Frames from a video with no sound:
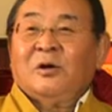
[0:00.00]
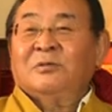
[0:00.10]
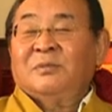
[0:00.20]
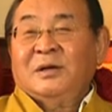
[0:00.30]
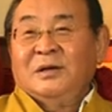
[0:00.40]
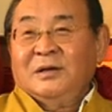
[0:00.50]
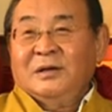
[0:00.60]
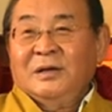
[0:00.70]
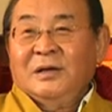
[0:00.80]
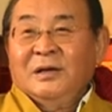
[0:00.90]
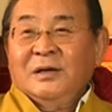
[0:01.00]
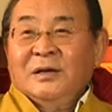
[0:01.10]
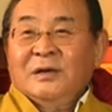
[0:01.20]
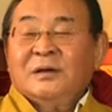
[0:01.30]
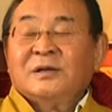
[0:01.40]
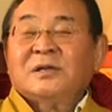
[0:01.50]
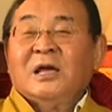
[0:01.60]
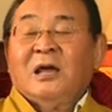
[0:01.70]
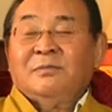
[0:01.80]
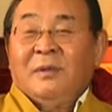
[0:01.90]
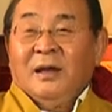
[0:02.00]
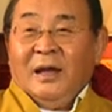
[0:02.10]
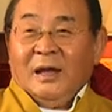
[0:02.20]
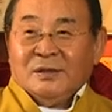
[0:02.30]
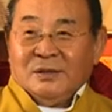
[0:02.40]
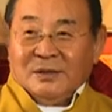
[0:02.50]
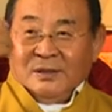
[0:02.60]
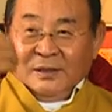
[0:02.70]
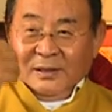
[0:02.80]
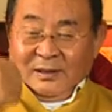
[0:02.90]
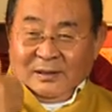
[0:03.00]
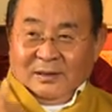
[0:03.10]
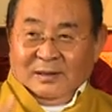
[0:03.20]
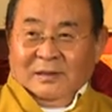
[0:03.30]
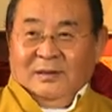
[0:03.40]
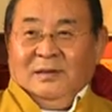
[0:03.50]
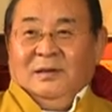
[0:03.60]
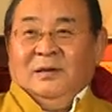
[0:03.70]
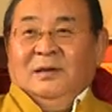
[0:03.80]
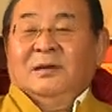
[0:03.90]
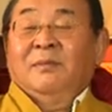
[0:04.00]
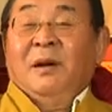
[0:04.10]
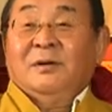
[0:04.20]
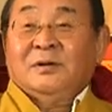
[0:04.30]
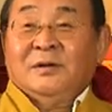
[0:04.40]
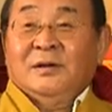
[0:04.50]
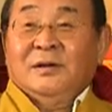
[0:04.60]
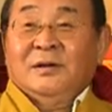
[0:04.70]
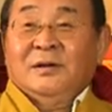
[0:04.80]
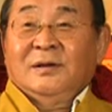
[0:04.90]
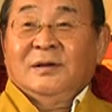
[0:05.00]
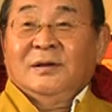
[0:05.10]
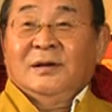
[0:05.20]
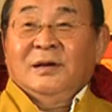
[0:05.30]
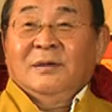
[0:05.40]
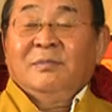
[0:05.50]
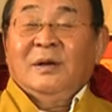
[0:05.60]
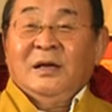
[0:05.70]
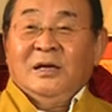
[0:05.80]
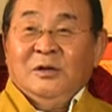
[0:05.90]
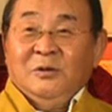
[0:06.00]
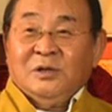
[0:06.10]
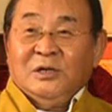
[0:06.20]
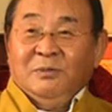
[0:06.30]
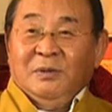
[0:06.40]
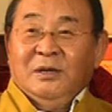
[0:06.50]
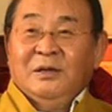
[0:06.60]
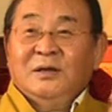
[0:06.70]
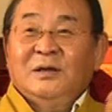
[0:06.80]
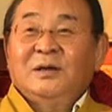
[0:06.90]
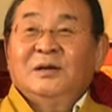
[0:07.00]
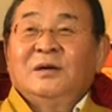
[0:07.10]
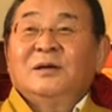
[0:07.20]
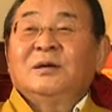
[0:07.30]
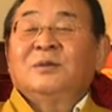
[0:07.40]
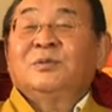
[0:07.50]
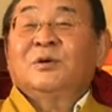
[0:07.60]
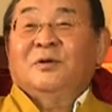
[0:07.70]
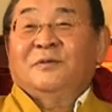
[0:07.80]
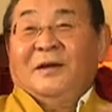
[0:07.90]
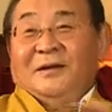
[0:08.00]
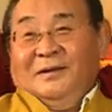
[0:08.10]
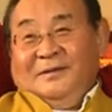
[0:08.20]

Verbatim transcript: on me, recite my essence, the mantra, may he or she be purified.